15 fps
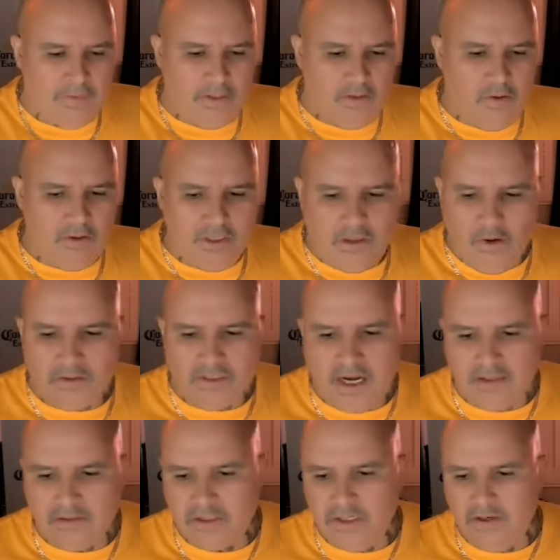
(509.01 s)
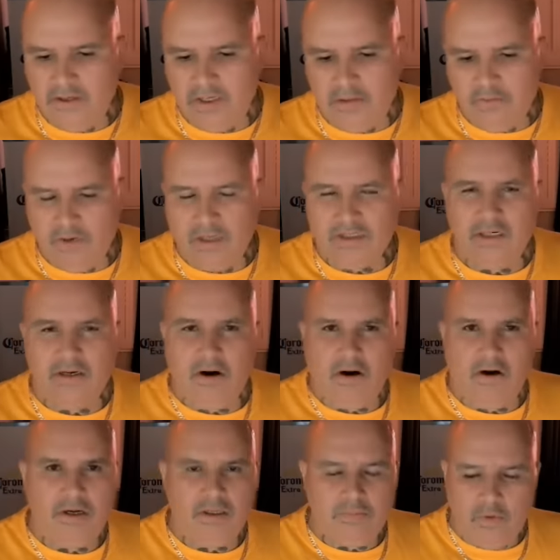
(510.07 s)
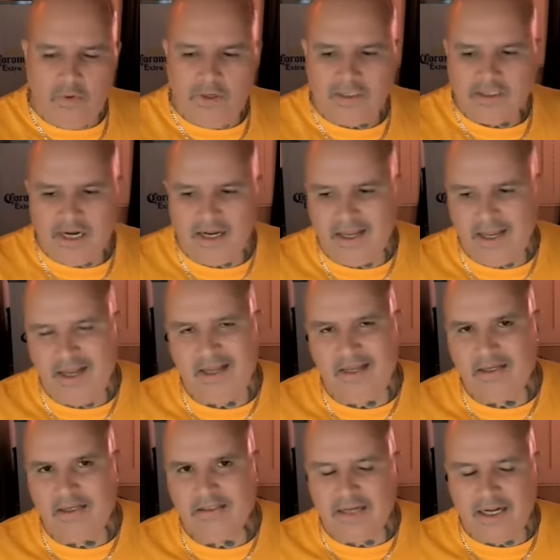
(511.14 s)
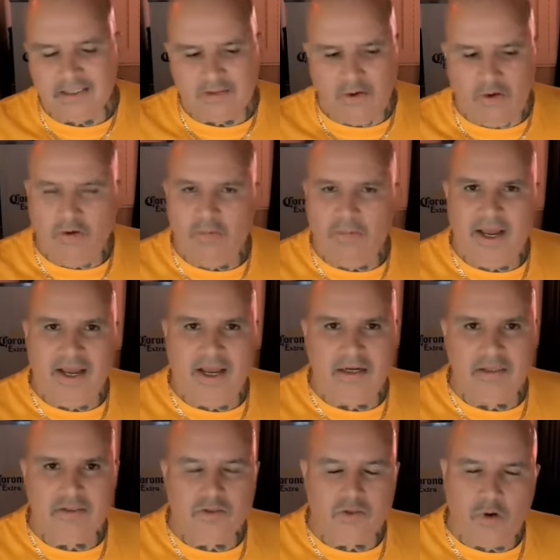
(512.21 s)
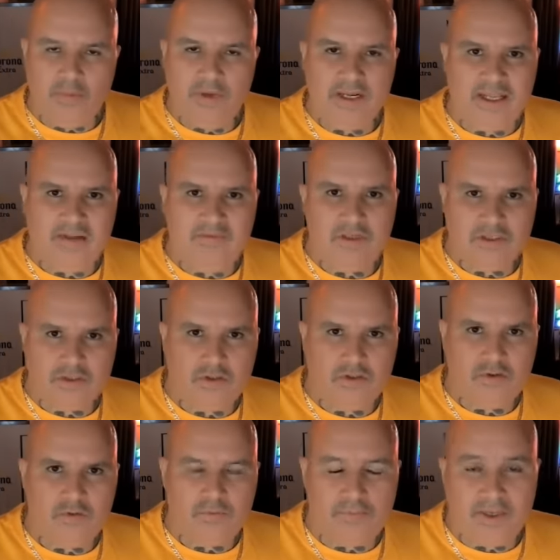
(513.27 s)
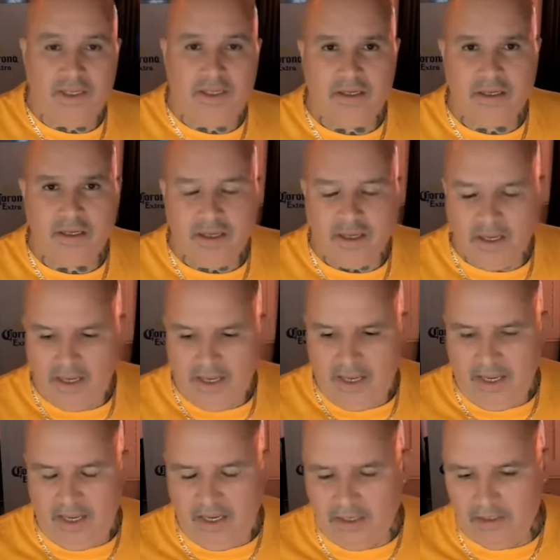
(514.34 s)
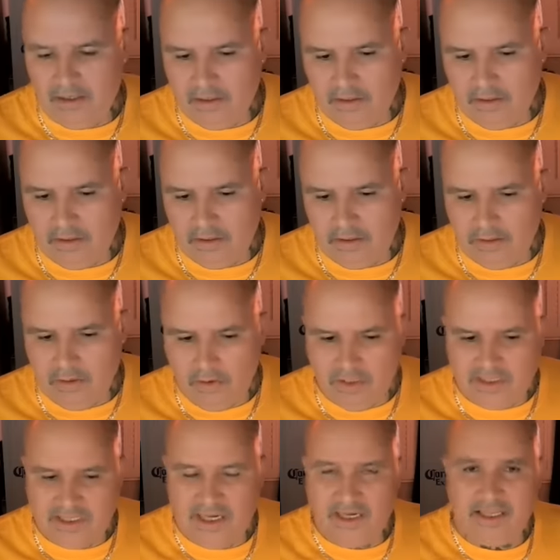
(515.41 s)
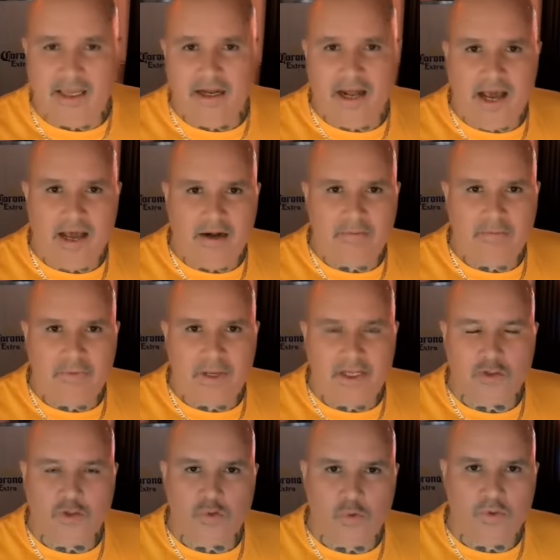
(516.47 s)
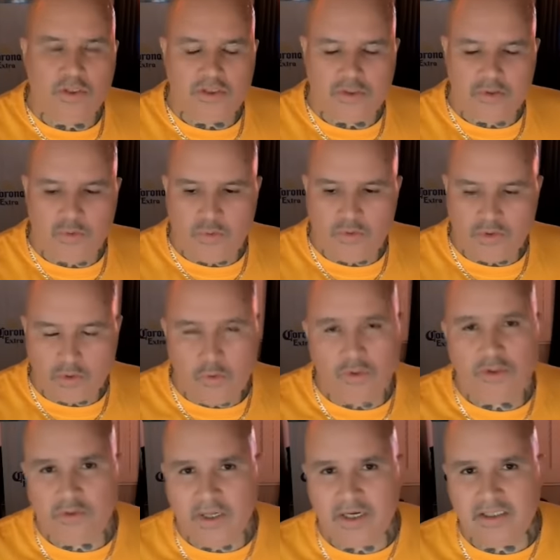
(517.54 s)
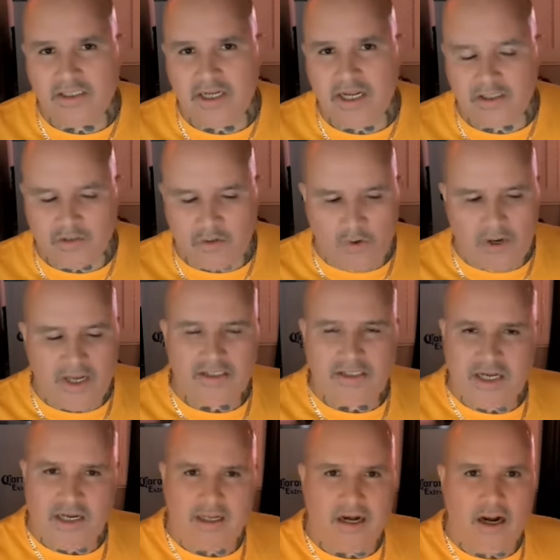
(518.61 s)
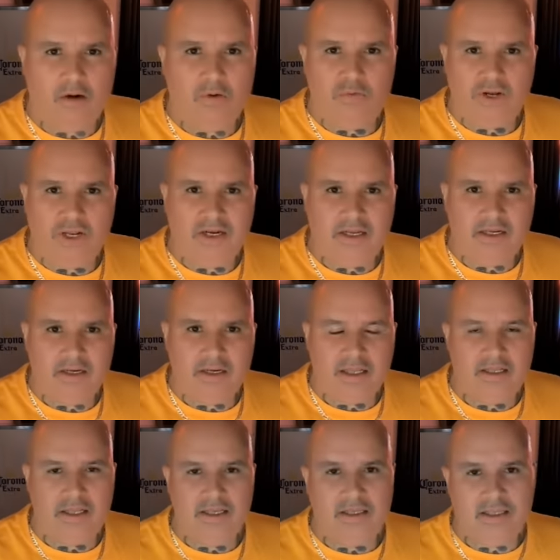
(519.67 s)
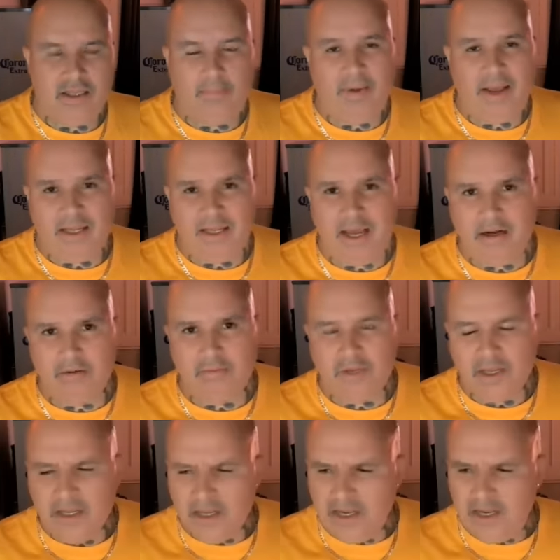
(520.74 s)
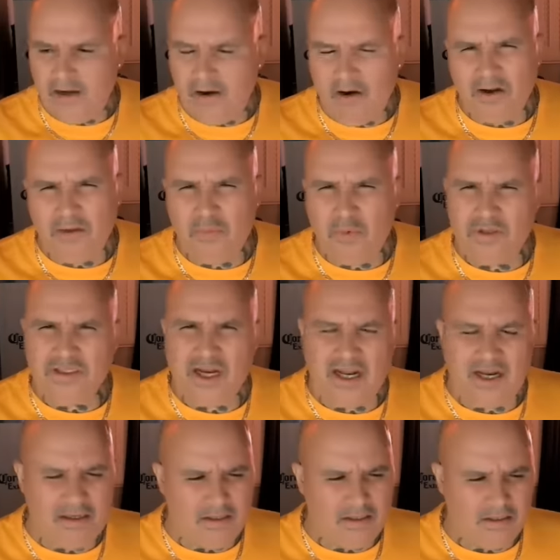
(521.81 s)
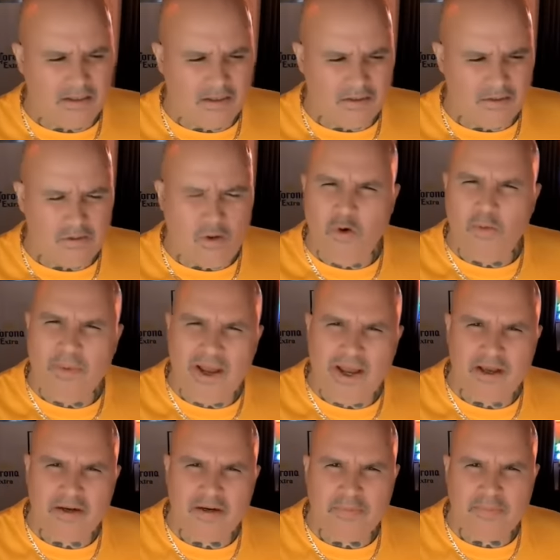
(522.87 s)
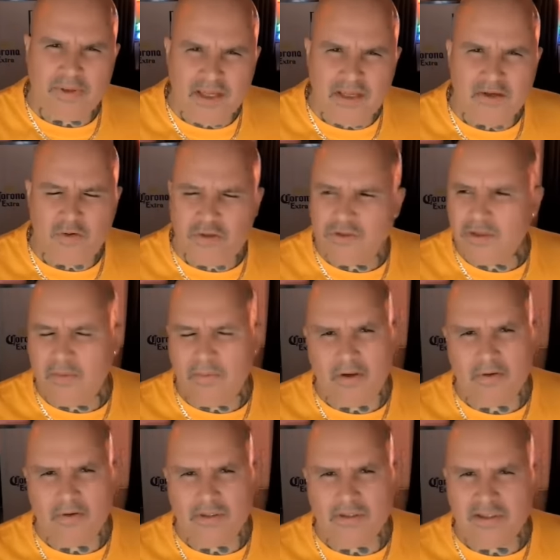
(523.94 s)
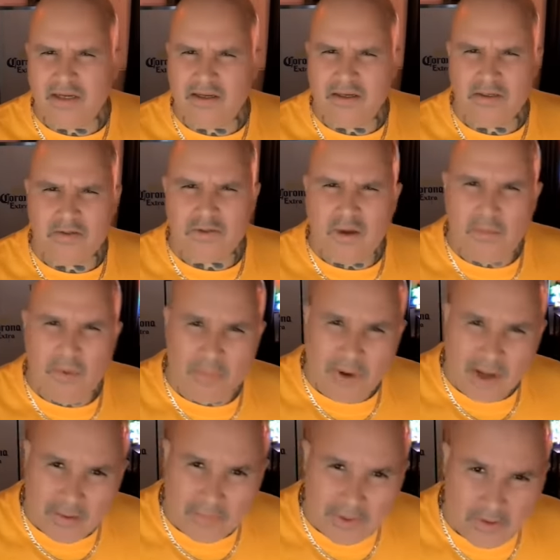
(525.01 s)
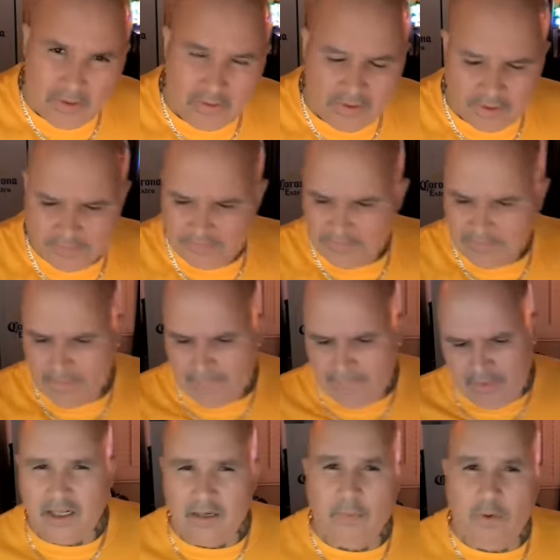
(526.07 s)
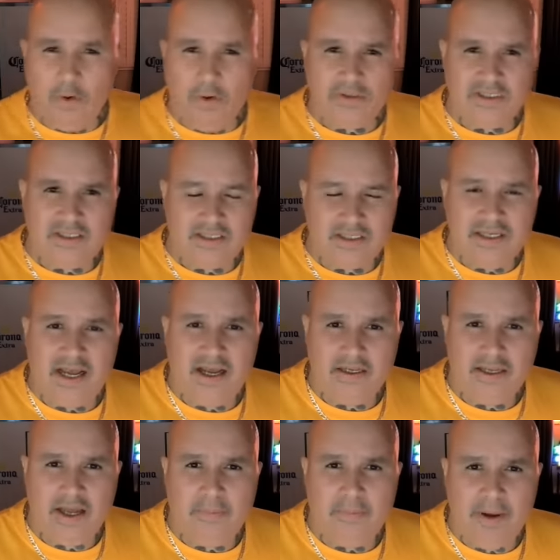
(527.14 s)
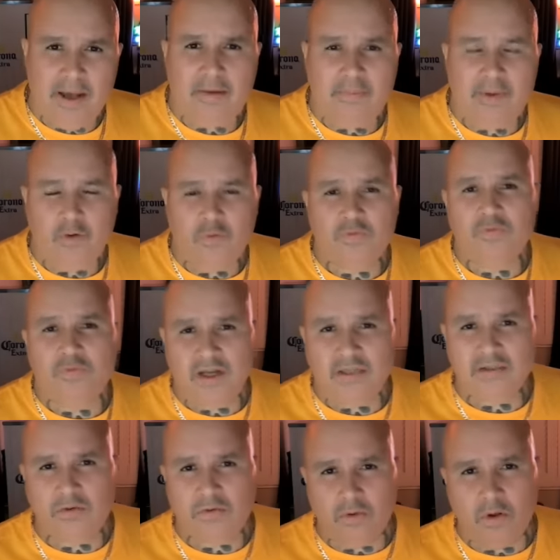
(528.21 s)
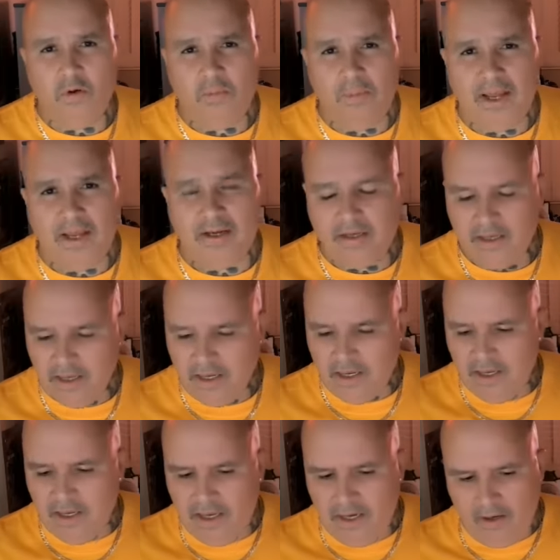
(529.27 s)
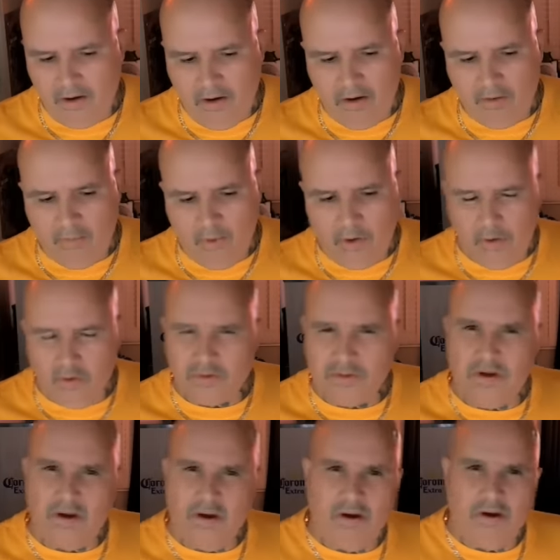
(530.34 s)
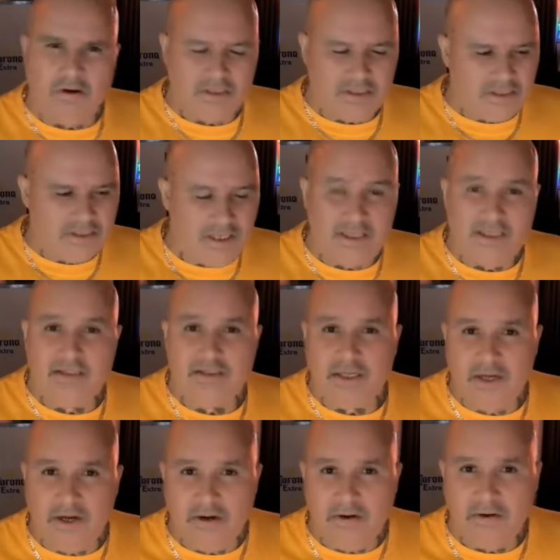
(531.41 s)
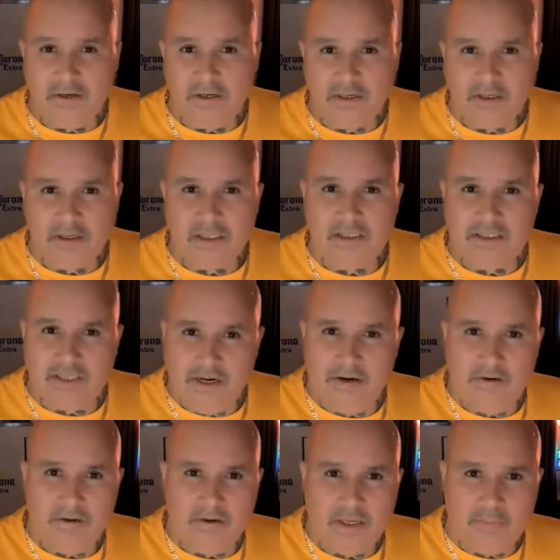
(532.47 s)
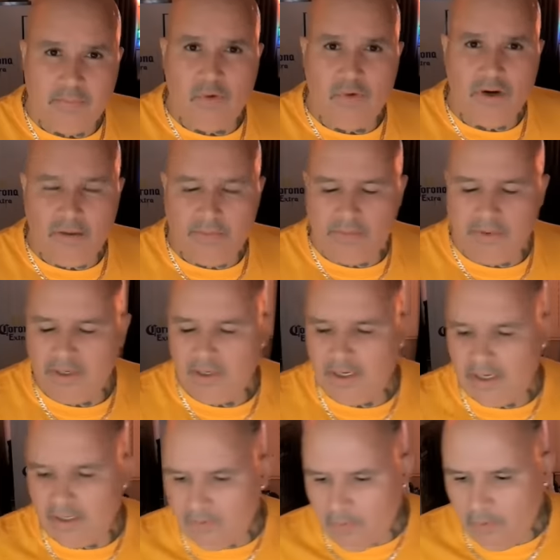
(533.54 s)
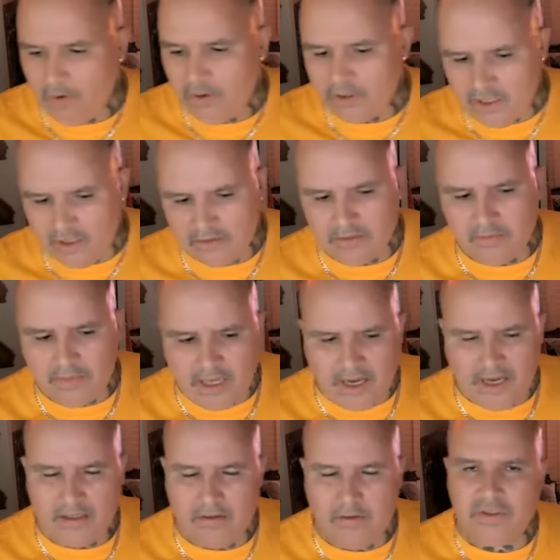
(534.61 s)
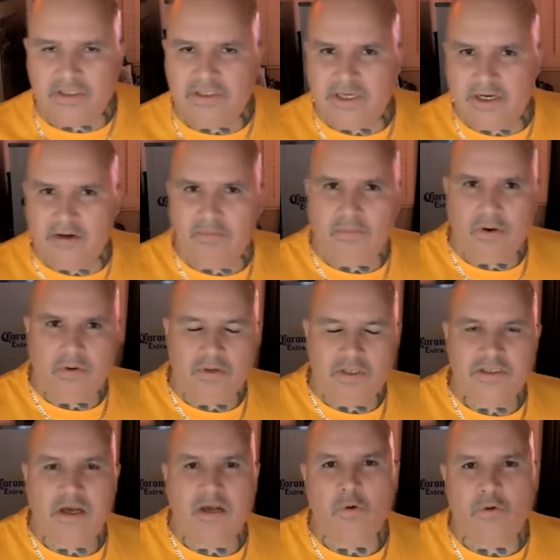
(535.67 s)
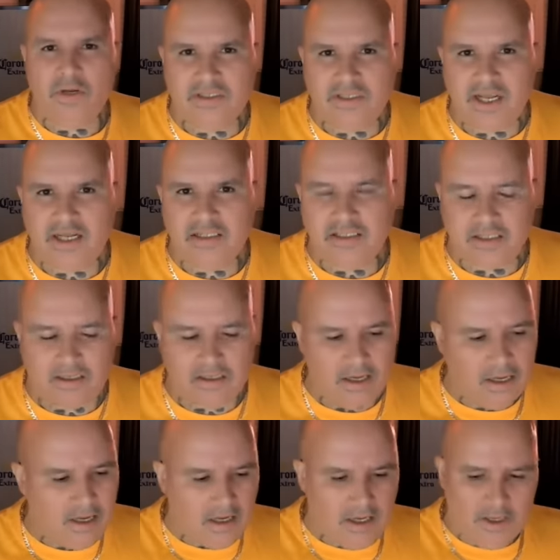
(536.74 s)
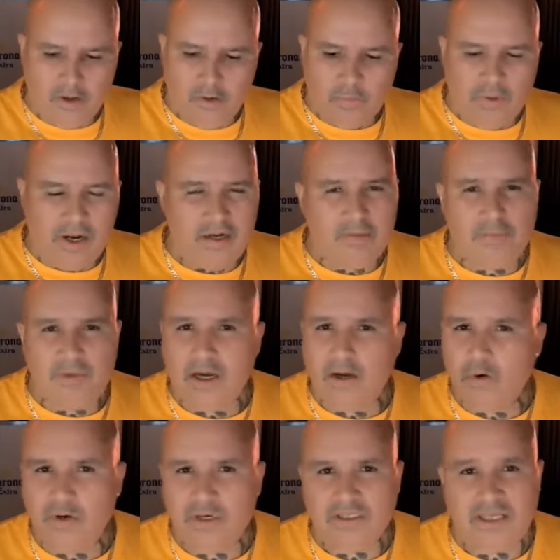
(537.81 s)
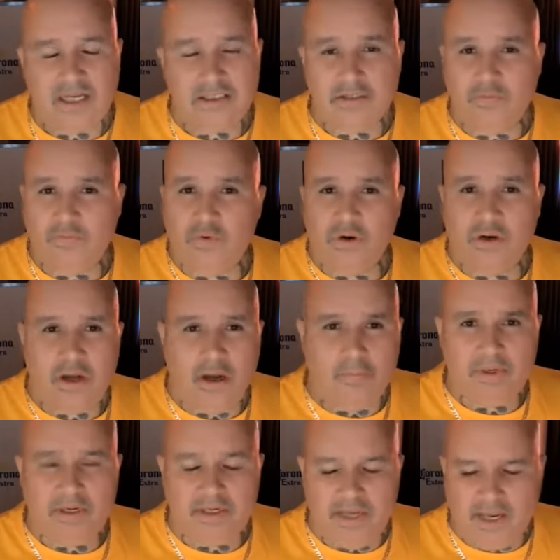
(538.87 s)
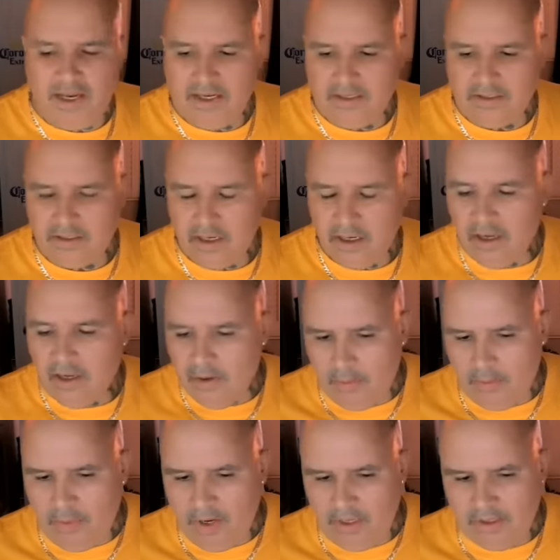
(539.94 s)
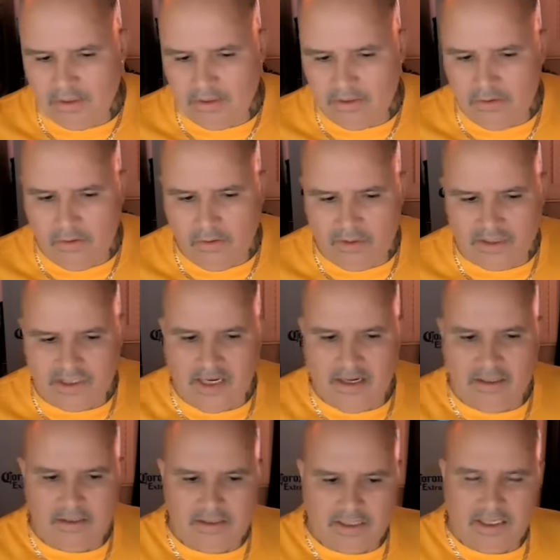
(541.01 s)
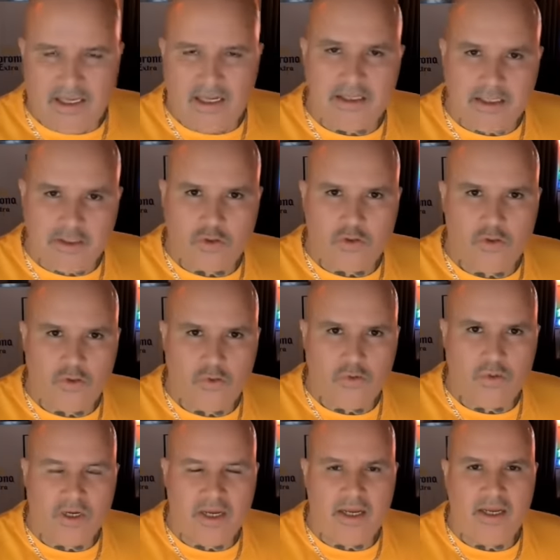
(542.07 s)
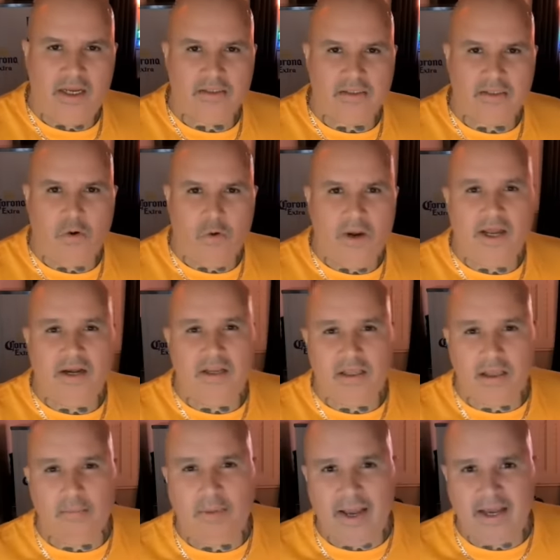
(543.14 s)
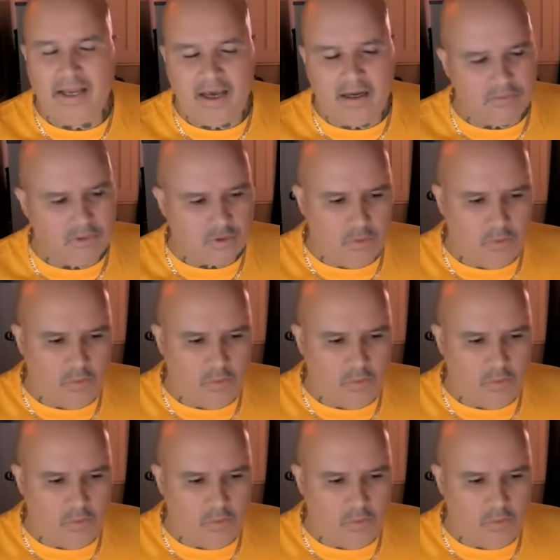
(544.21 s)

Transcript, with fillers: you know, he goes out there, he runs into Artie Boy, and he's like, "Hey," he's like, "The old man told me to give this to you, Pete," and you know, he said to get at him as soon as you, soon as you get a chance, go ahead, check it out, read it, and then get back at him. And Artie Boy's like, "The old man, Pete, who you talking about?" He's like, "You talking about Palomino?" And the porter says, "Yeah, yeah, Palomino from Fresno, the old man." And Artie Boy goes, "Oh shit, he's here." He's here. He pulled up, and, and the porter tells him, "Yeah, you know, he's here, bro. He's on orientation." he'll probably be on orientation for a couple of days. But you know, he said to give this to you and to go ahead and get back at him. So